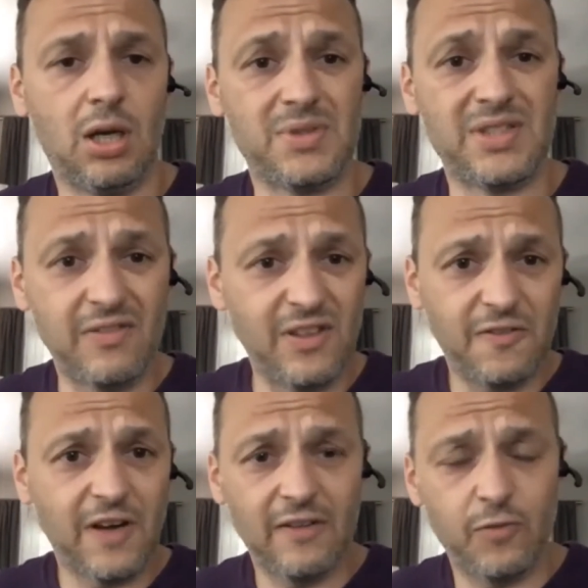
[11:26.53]

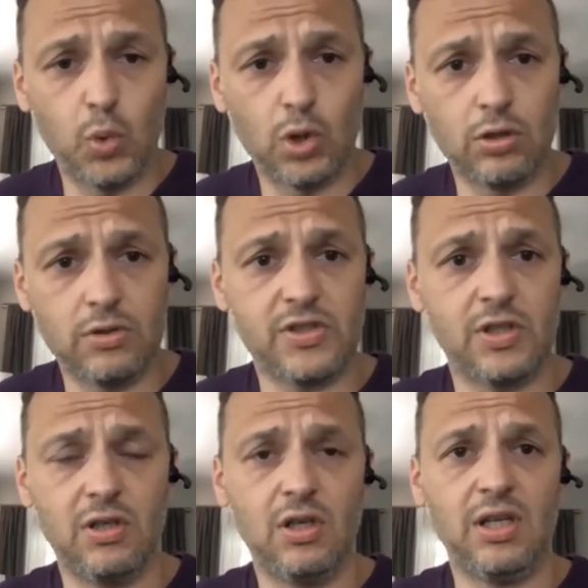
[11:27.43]
75 words
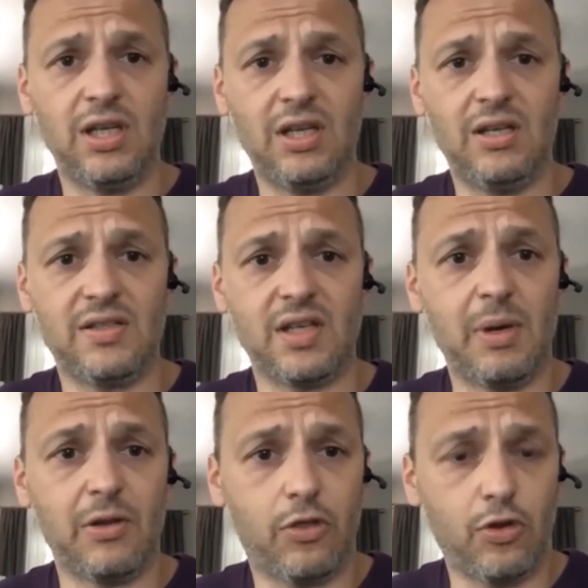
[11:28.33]
is
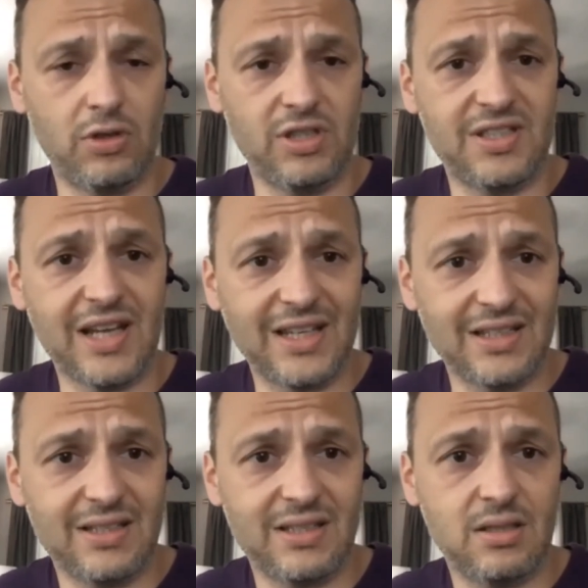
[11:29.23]
about 30 seconds.
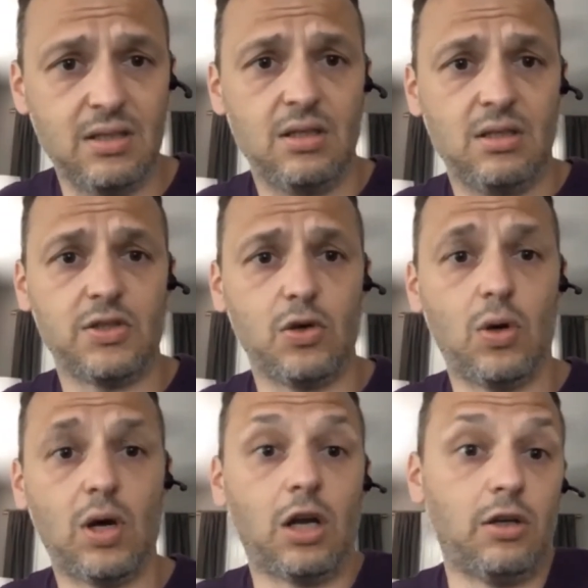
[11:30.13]
So
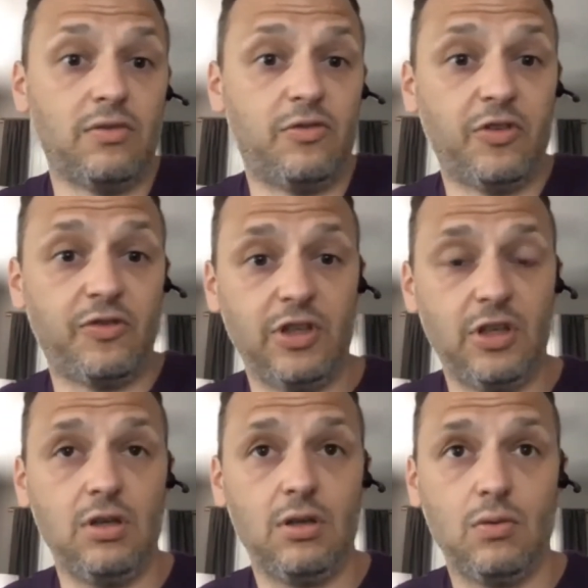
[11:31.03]

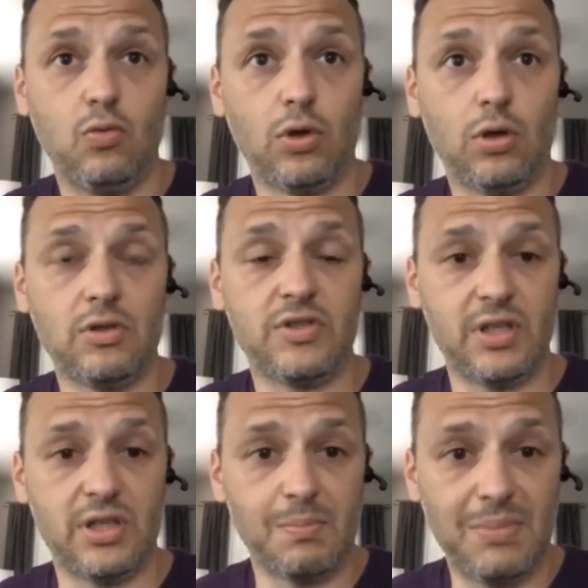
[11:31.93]
150 words
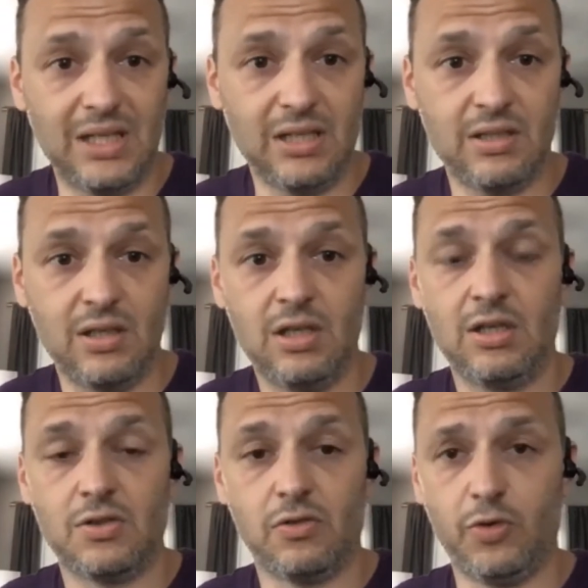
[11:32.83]
is a minute.
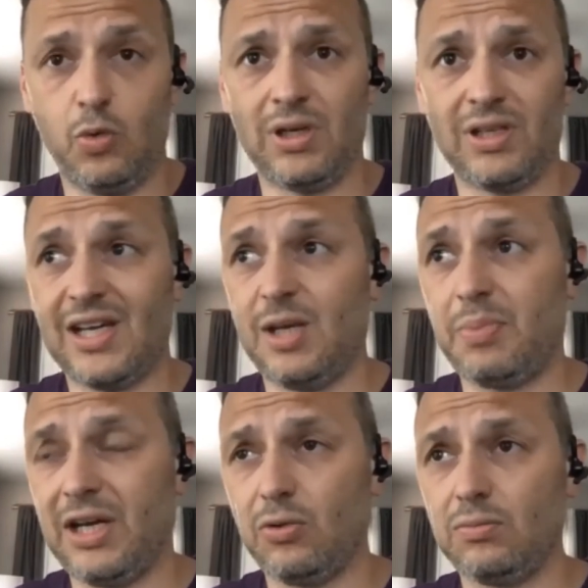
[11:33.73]
So if you want to type
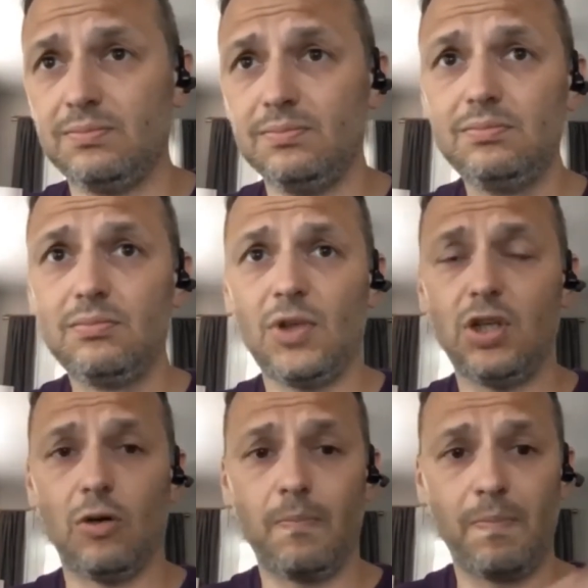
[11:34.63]
out, you
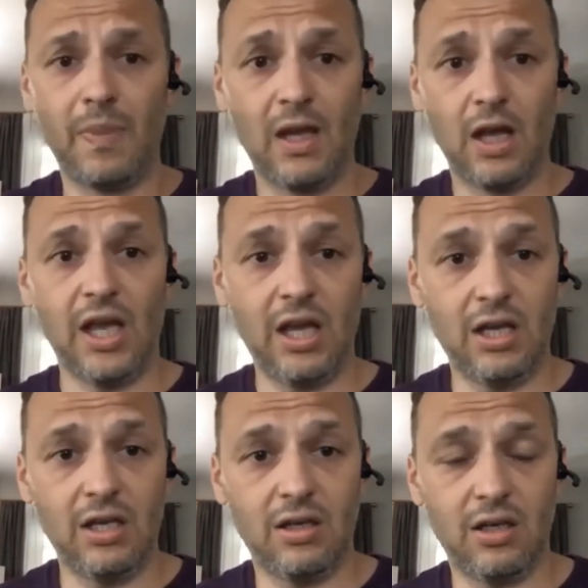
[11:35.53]
know,
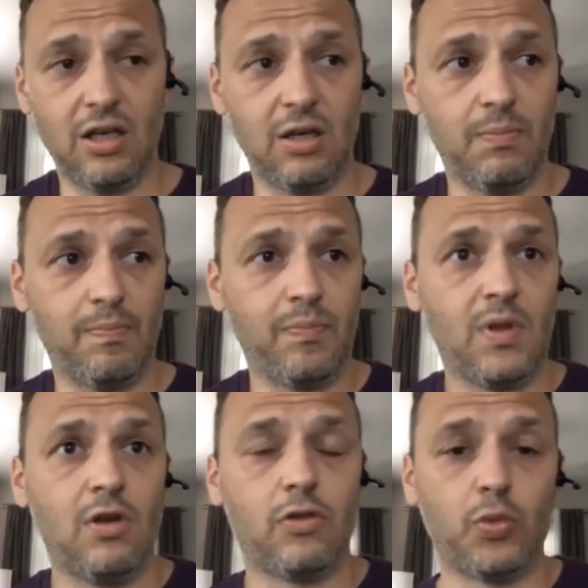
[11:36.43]
a
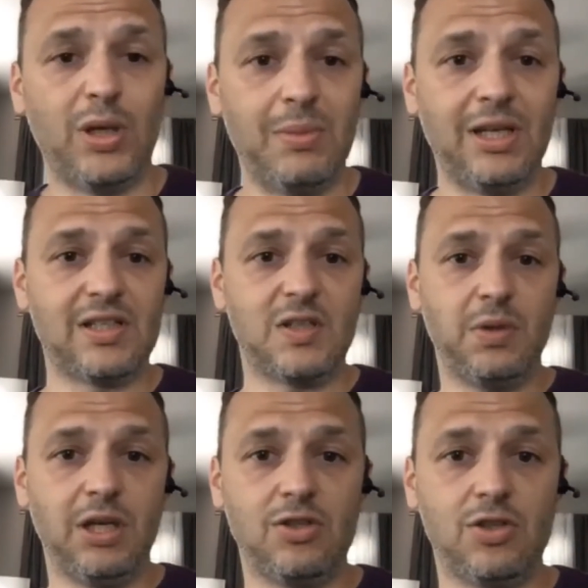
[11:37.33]
3-minute
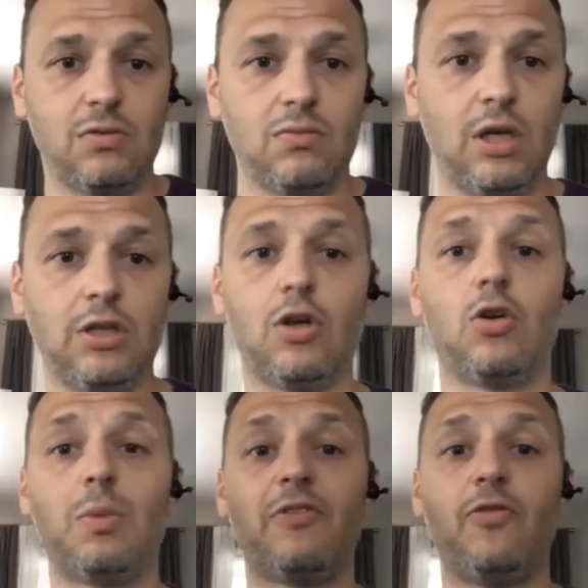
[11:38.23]
speech, right, you're going
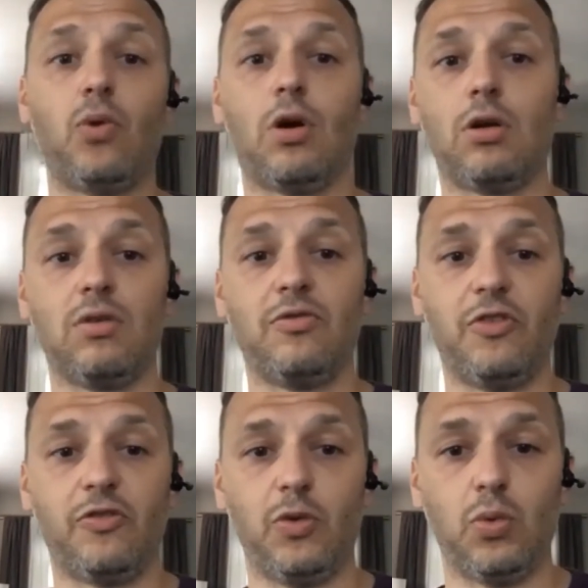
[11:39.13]
about
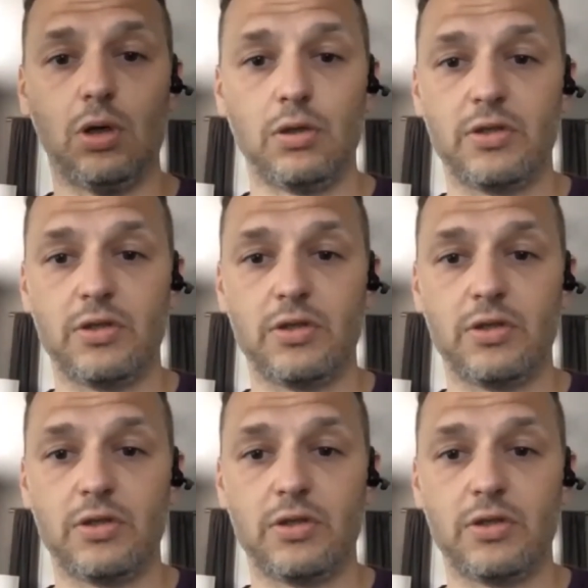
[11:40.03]
450 words.